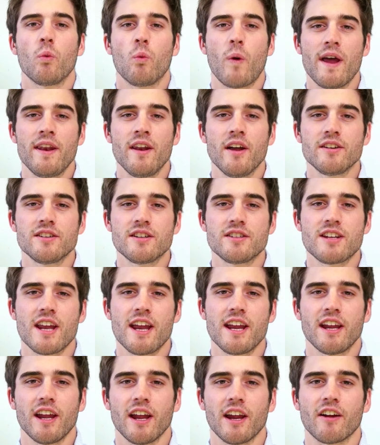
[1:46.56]
When
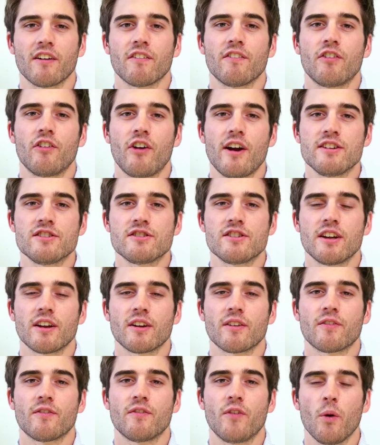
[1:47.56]
undertaking
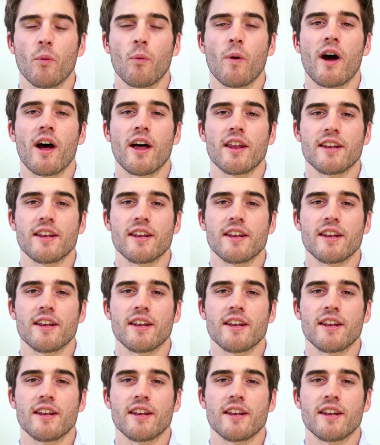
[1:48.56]
forensic footwear